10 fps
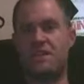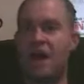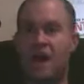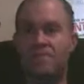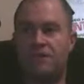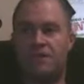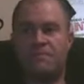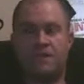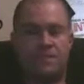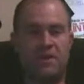A lot of players,
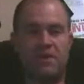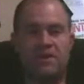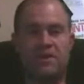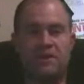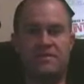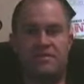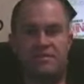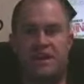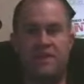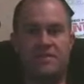when they play, are afraid of getting
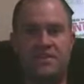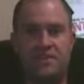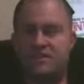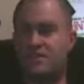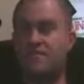shot in the nuts.